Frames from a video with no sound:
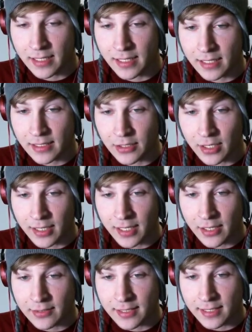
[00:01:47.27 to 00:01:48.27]
Is there anything
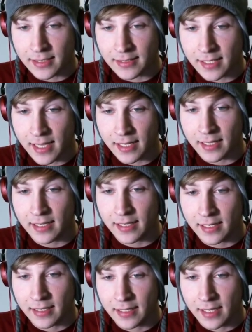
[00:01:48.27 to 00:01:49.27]
else I need to say?
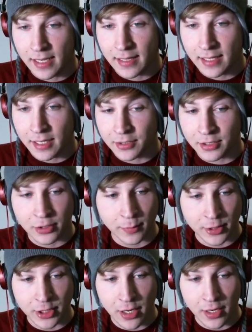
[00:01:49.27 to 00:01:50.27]
Anything else I should be
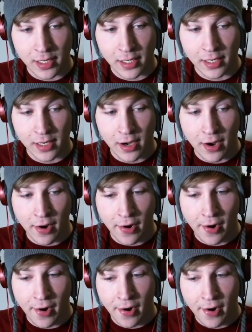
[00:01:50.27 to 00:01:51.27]
sharing?
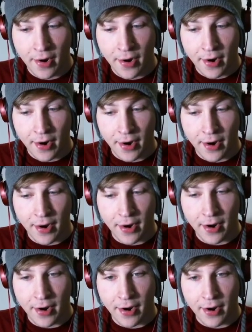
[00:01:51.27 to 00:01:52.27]

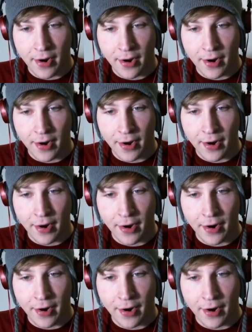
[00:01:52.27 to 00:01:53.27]

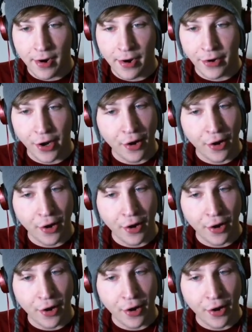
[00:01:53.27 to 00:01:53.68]
No.